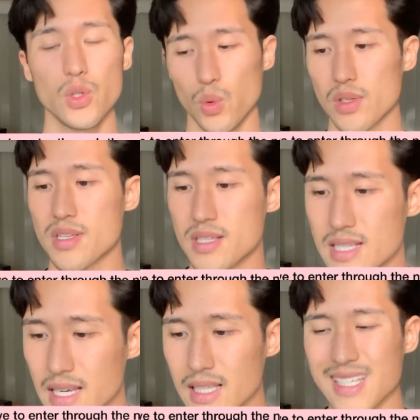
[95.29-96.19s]
will
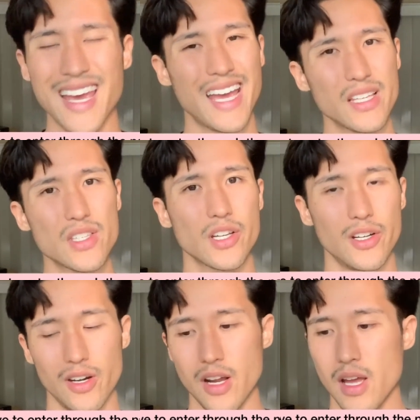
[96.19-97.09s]
seek to enter,
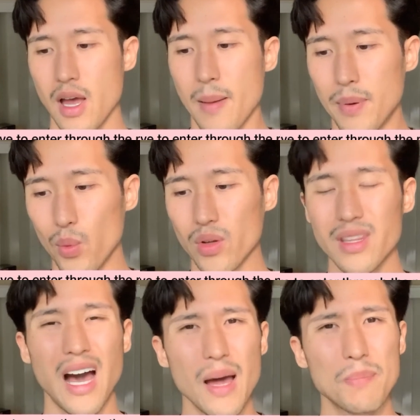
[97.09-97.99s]
but will
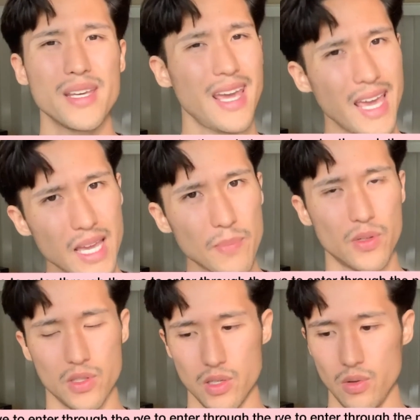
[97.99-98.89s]
not be able
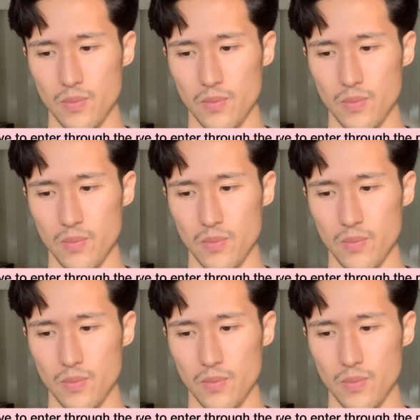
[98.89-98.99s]
to.